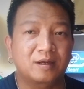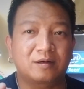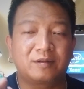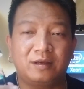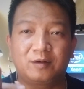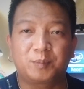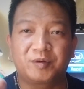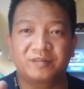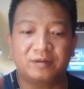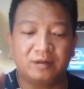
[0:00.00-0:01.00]
or the
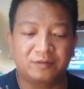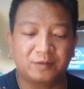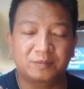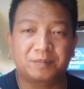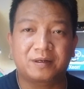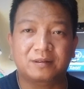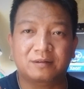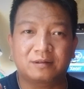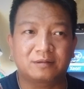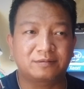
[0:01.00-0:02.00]
earphone part
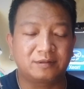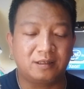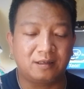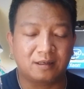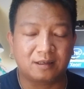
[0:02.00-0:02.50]
of the